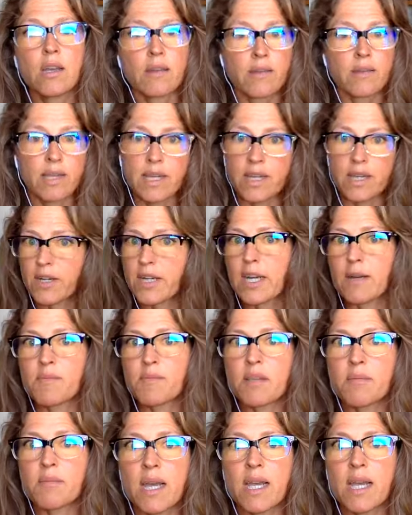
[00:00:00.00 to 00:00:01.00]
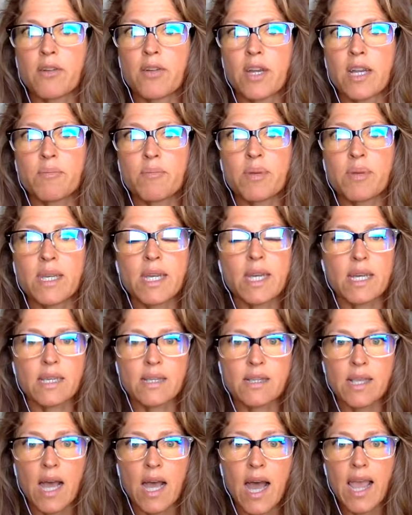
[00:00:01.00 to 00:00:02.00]
here comes a migraine because
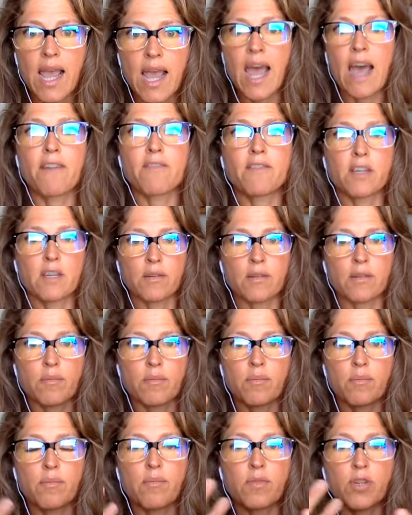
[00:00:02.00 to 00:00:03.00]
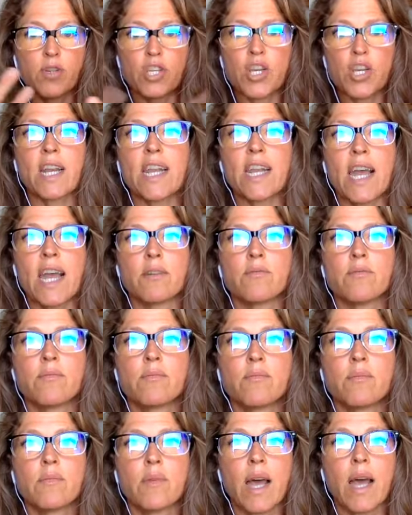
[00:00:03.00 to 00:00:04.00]
I have to shut down.
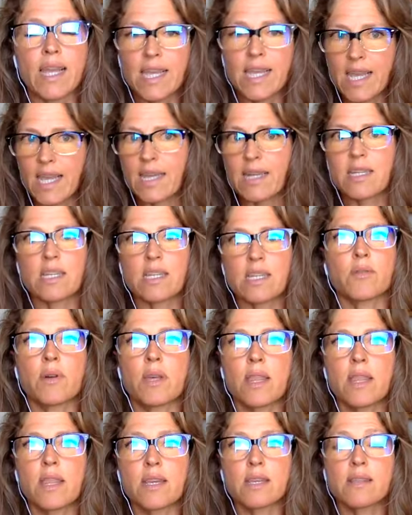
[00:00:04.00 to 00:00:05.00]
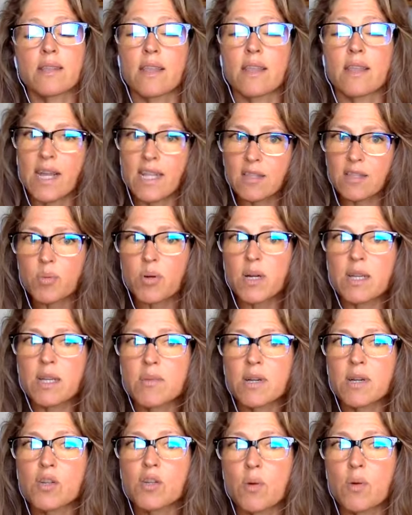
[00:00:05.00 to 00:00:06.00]
I can't deal with this. And that's pretty
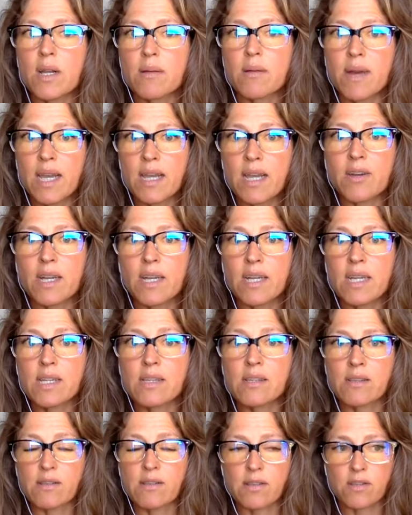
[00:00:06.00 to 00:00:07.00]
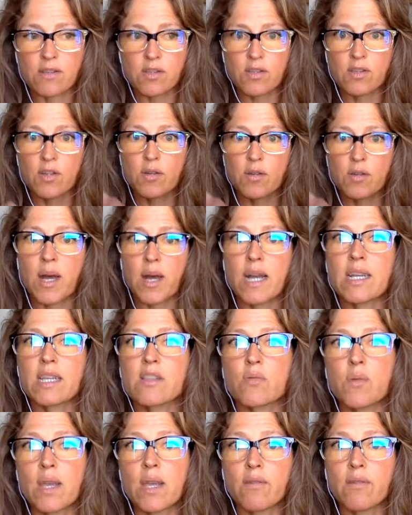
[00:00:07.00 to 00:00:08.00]
much what a migraine is, is it's your
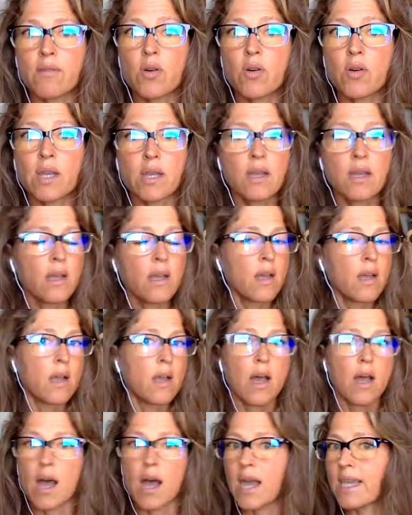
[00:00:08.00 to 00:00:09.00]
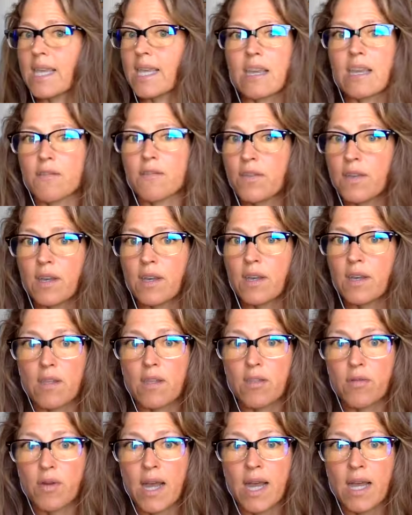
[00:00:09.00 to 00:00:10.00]
body's way of going, I can't feel the
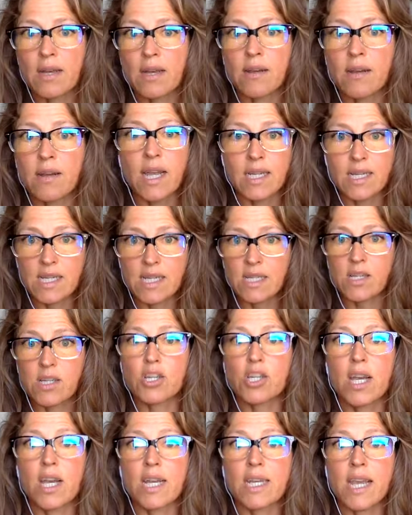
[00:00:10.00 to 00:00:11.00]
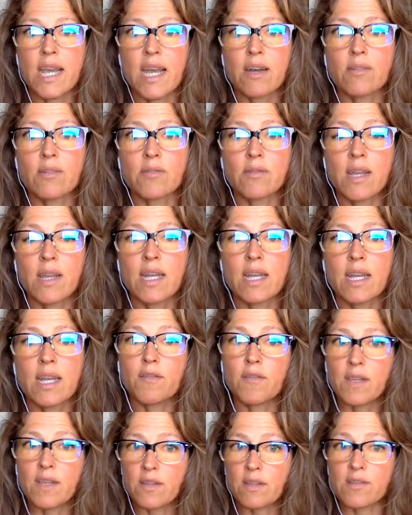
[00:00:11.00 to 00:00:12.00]
threat. I need to shut down. And it
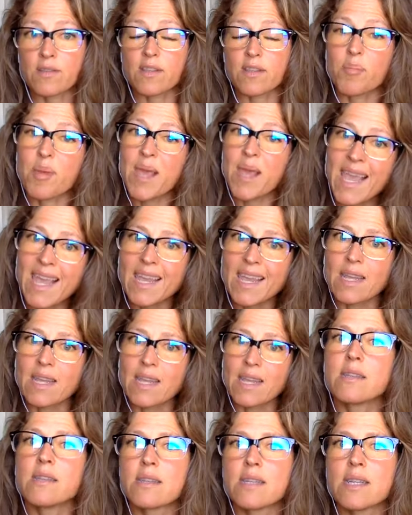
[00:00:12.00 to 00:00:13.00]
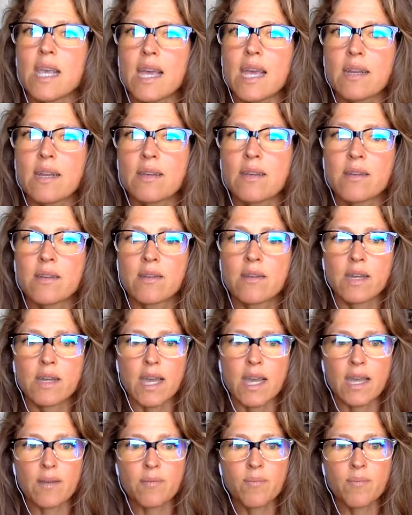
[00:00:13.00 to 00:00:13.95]
feels the pain instead, okay?